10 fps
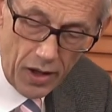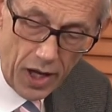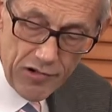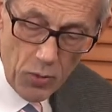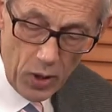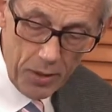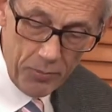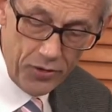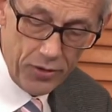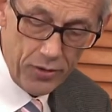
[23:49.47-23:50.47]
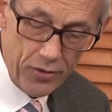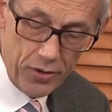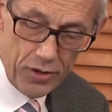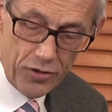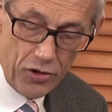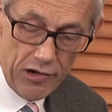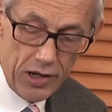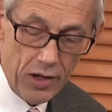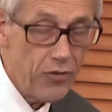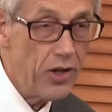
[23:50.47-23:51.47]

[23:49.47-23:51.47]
Henry Williamson, during the